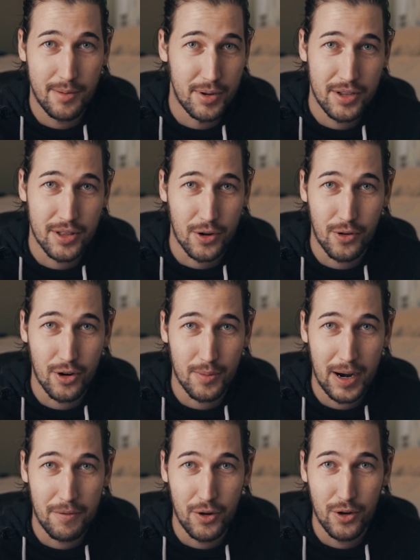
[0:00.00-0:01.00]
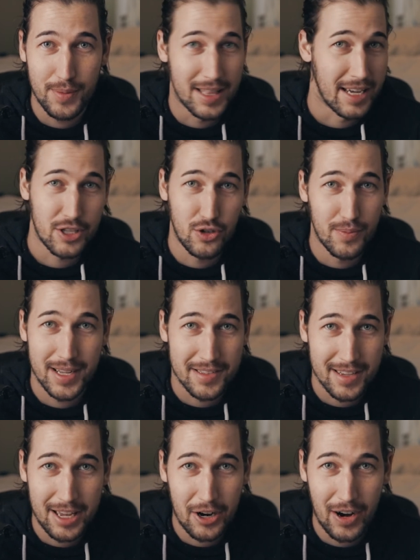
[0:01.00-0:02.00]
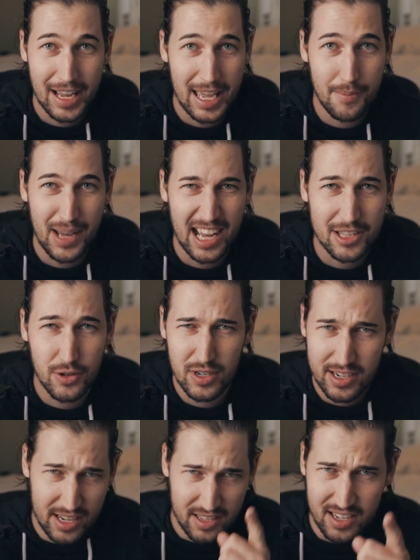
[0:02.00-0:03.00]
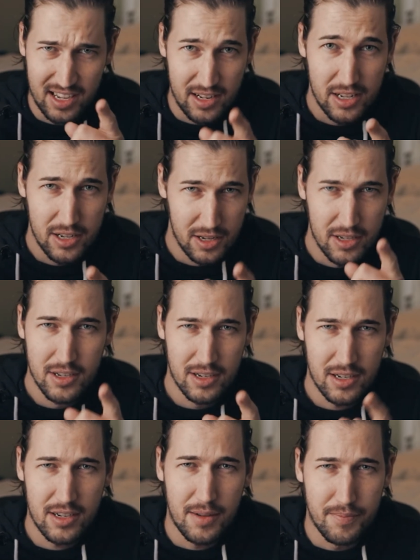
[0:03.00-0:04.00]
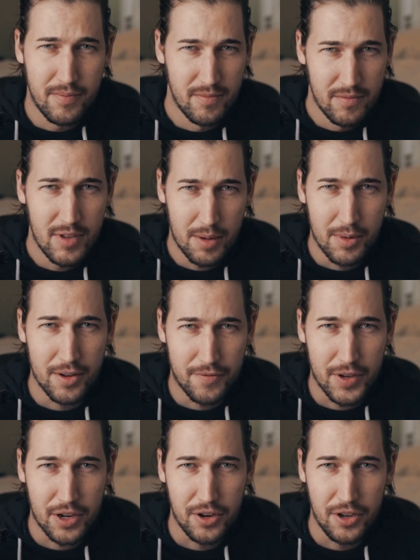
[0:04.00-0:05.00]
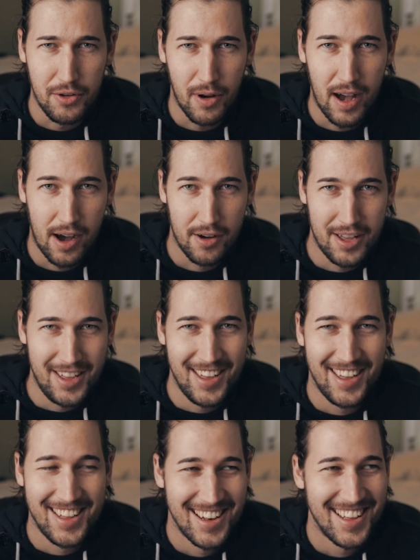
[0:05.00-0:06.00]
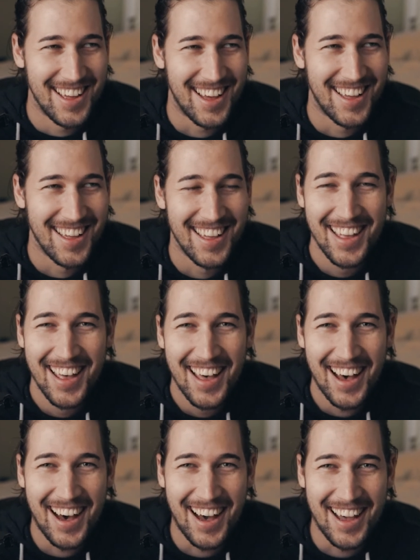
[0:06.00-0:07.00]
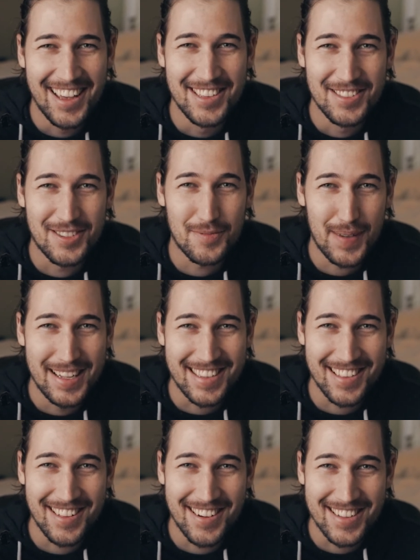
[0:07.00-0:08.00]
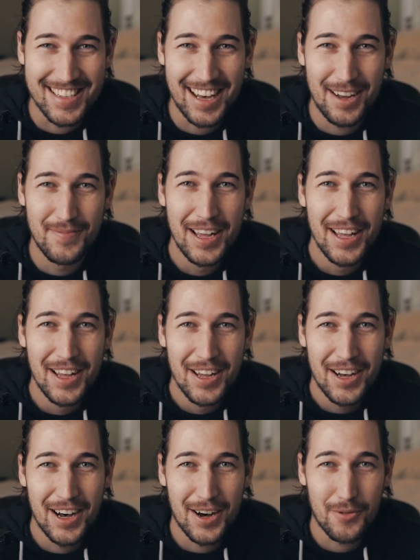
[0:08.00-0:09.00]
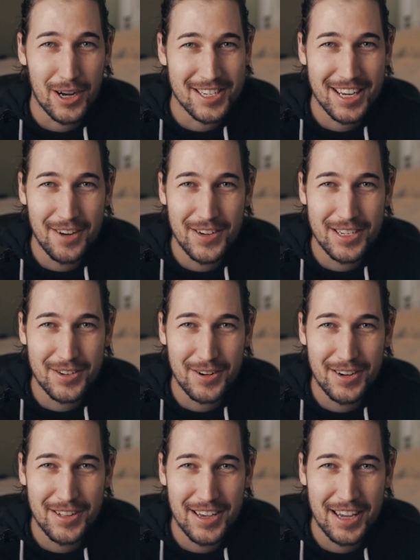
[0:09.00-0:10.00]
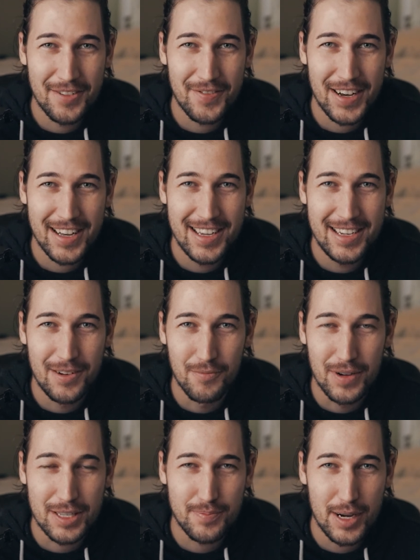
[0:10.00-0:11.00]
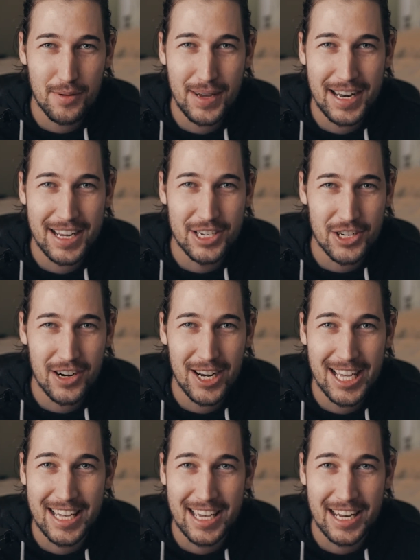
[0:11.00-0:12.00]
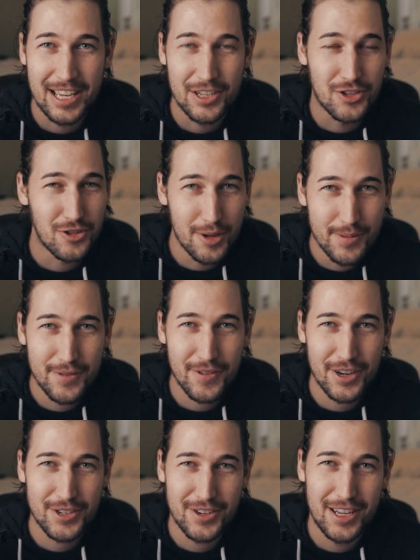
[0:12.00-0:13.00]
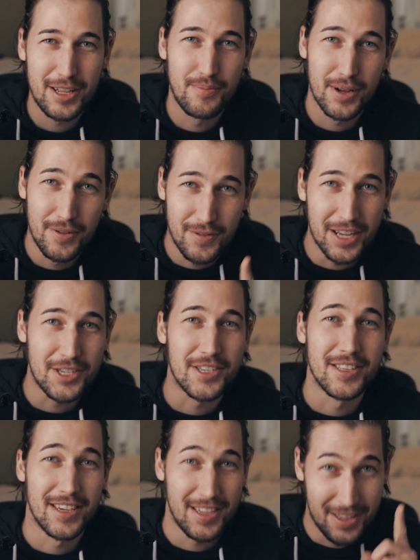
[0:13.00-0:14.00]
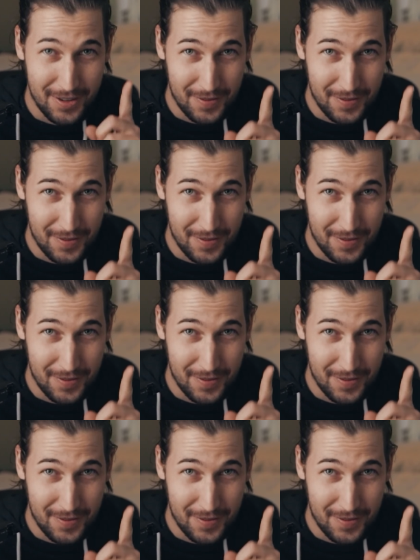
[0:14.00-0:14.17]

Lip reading: I put it in the corner of my room, and like 2 months later I came back to it and I said, I'm gonna figure you out. And I spent a long time watching every tutorial I could find and experimenting and trying and getting extremely frustrated, but eventually